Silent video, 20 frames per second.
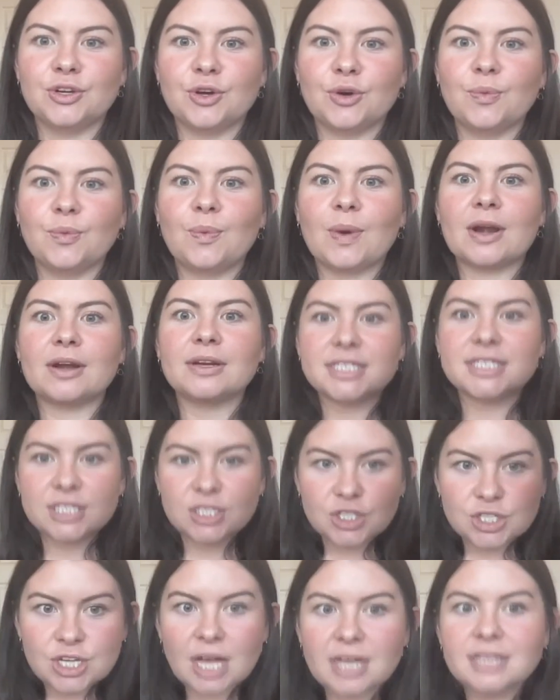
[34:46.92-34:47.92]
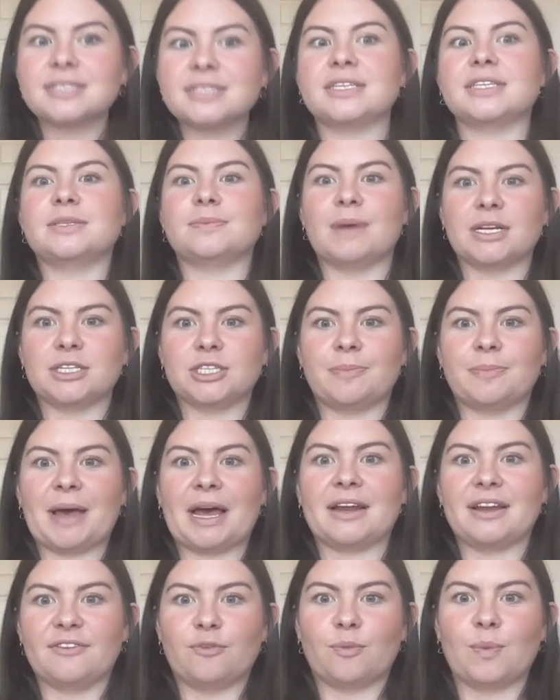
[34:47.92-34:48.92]
where it's just as much
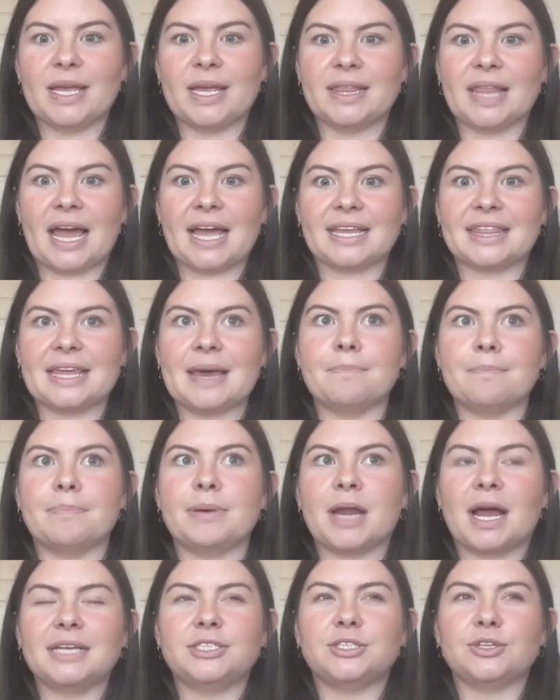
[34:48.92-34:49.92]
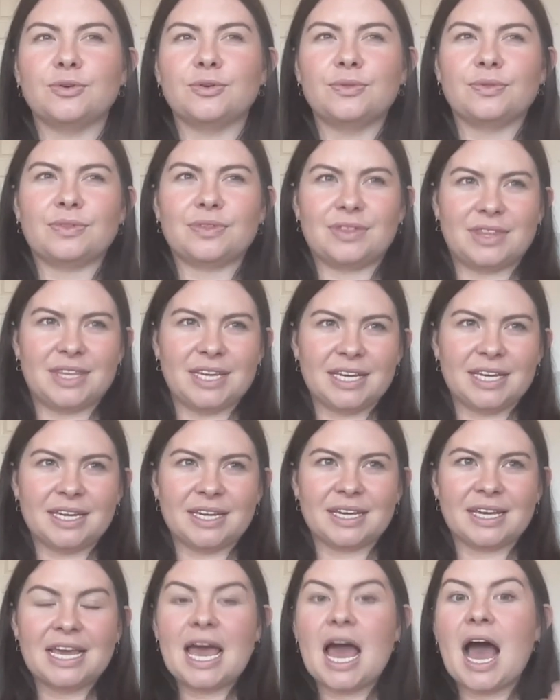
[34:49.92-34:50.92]
about if we like them. But I don't
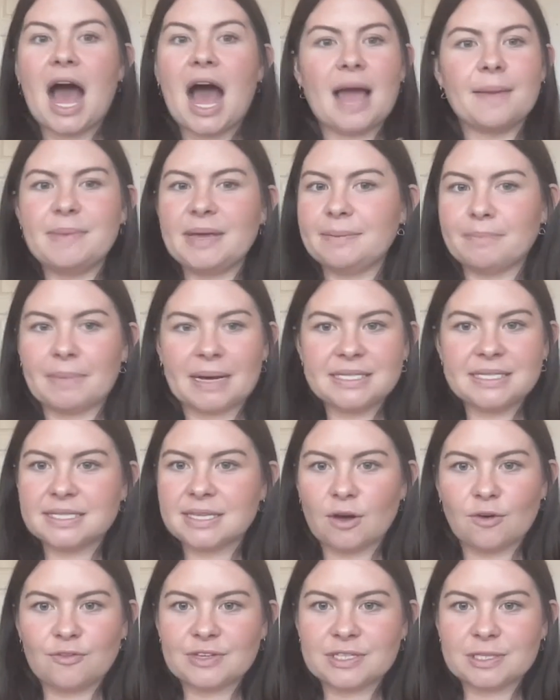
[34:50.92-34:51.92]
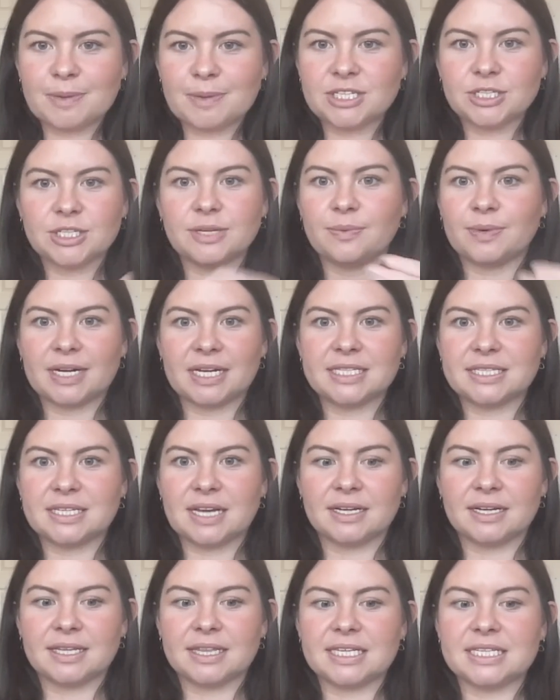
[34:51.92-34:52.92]
think, I mean, myself, especially when I
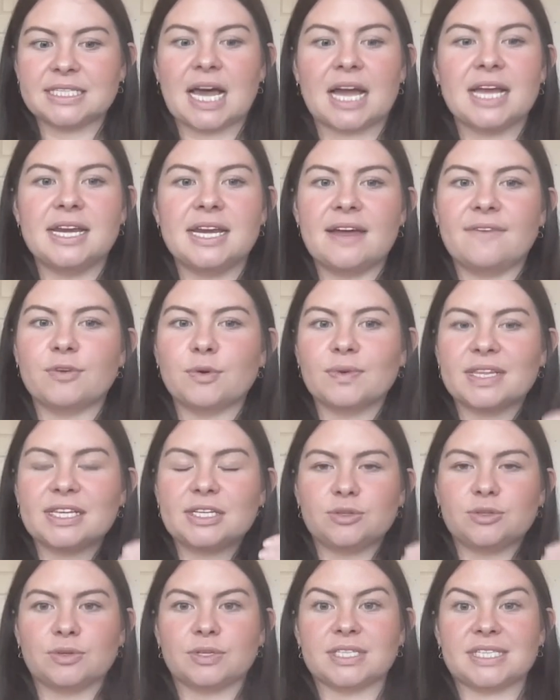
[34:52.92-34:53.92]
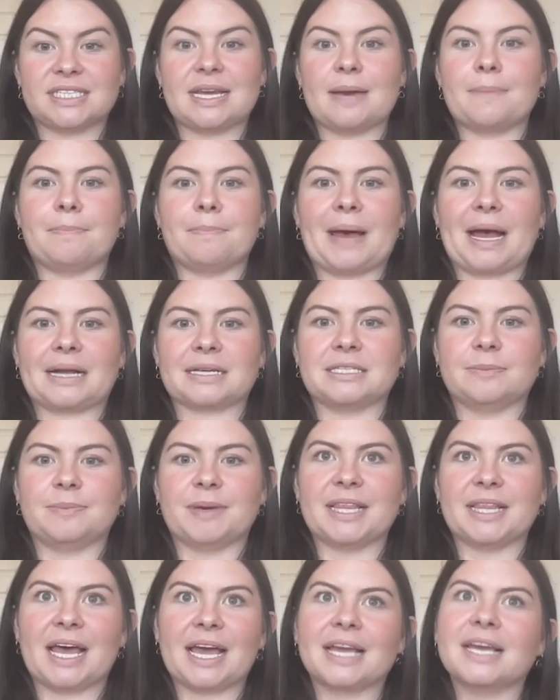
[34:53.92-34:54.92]
started this, I never really took a step back to
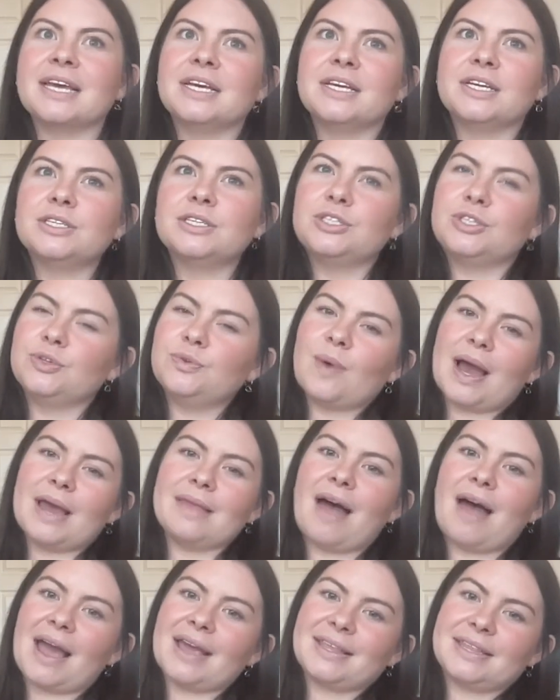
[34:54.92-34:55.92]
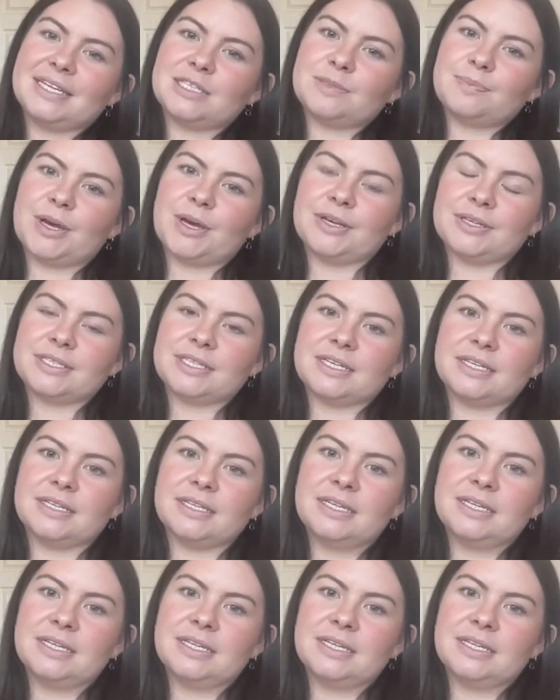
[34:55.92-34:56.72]
be like, do I like this person?